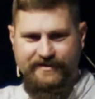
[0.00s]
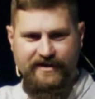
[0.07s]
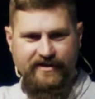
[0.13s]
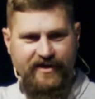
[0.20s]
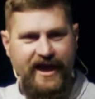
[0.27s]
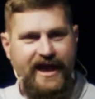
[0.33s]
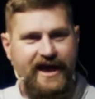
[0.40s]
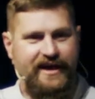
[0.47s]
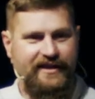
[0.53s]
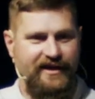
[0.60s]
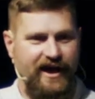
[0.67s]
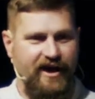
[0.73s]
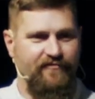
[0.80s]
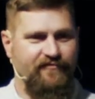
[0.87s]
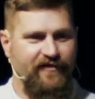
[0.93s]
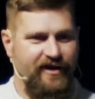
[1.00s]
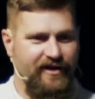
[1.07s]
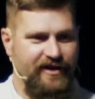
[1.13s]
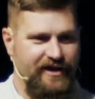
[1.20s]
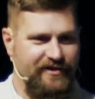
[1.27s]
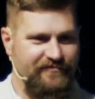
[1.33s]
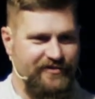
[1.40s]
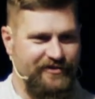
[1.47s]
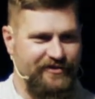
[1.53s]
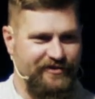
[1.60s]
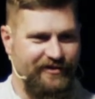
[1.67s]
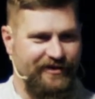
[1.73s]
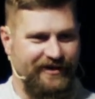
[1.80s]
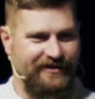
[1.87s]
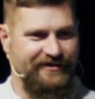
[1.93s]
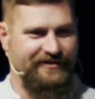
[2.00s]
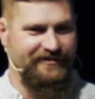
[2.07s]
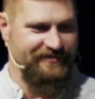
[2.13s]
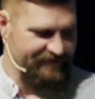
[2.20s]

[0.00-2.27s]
Ahead. How far ahead of you do you look?